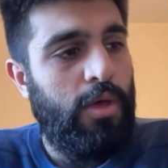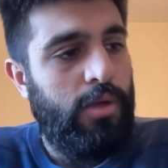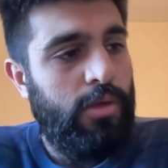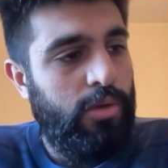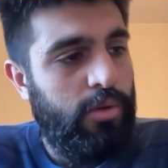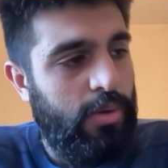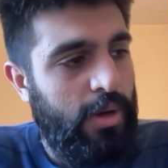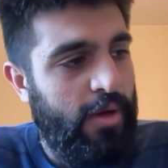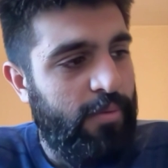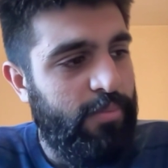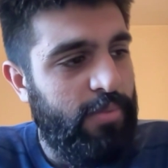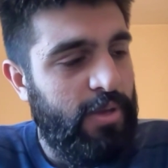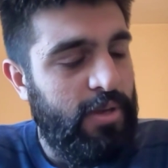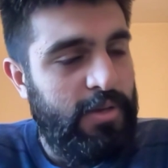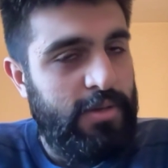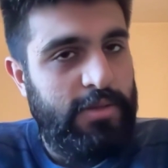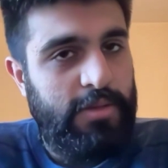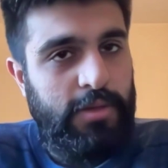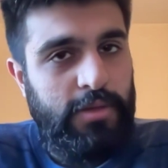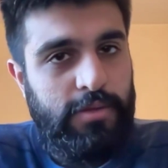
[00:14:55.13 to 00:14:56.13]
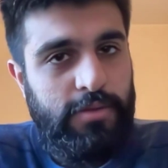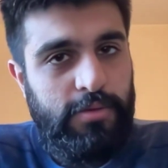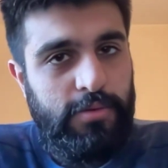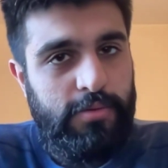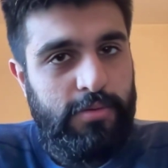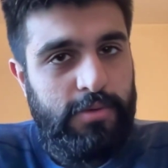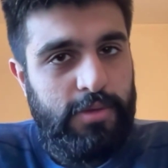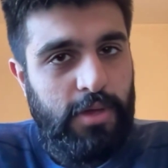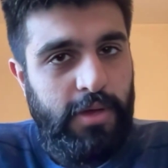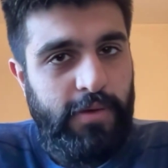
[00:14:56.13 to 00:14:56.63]
You have been listening to
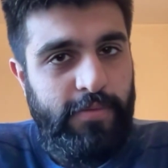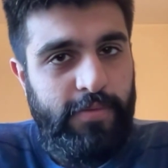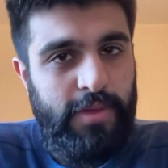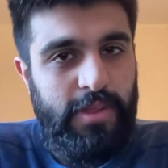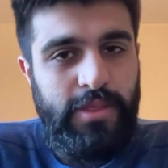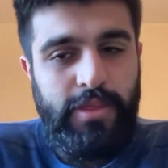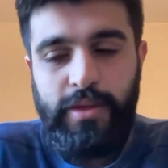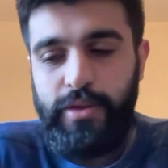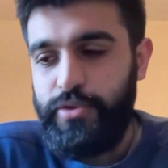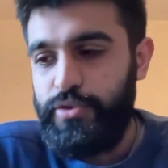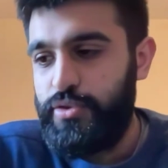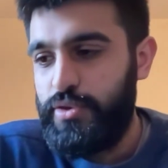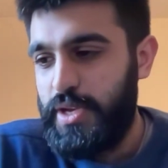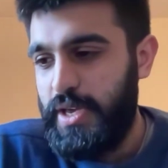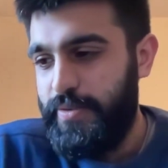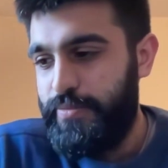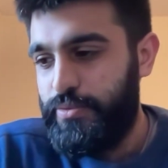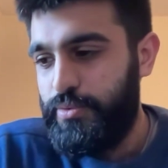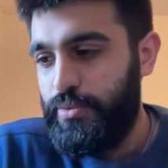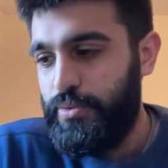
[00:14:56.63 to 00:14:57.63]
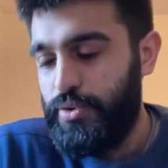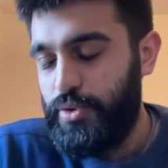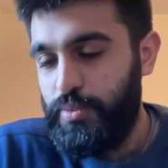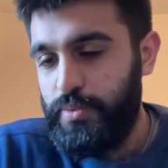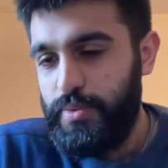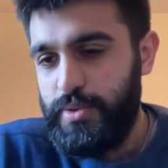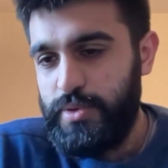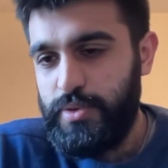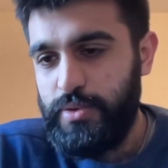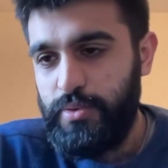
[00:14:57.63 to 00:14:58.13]
Stuff They Should Have Taught You
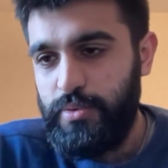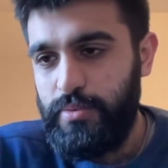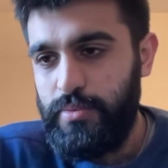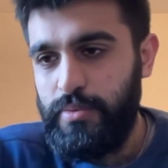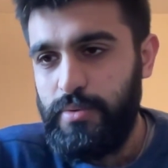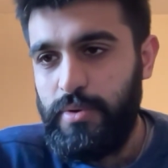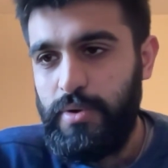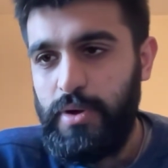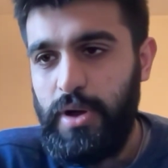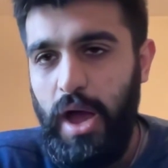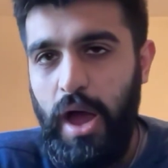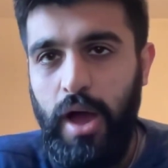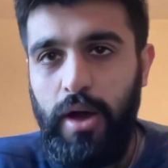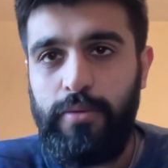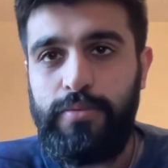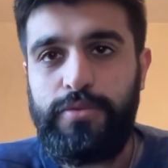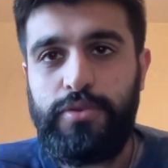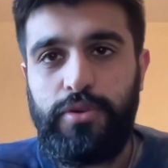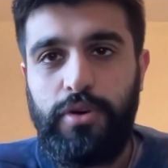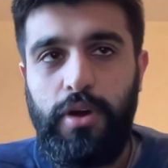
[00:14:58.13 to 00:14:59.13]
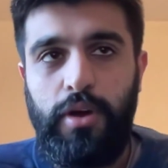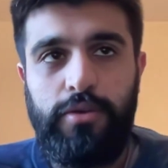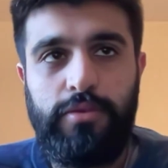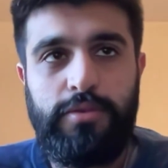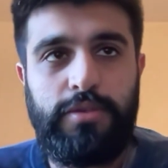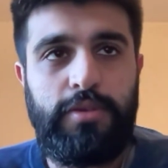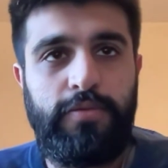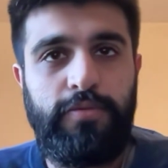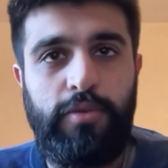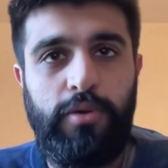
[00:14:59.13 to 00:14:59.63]
in School. I was your
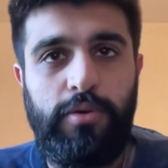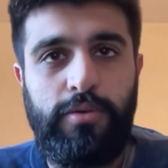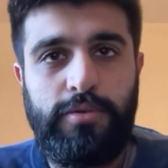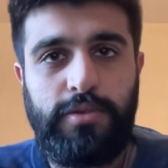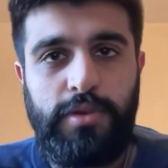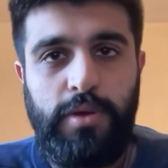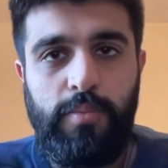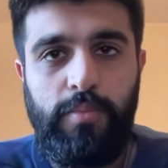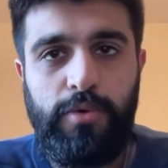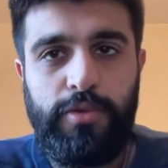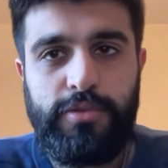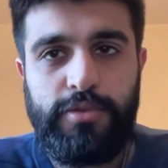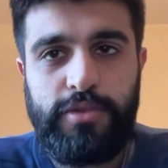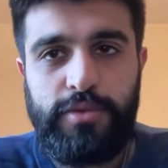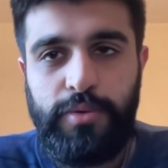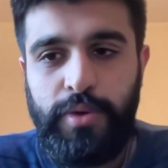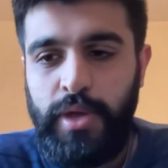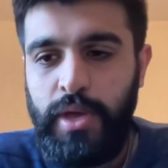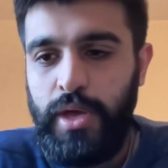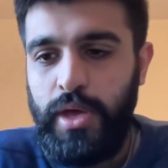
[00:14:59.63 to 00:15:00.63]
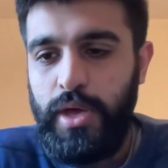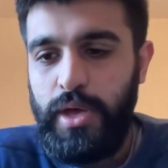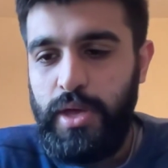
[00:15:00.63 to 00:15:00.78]
host, of course, Monsui.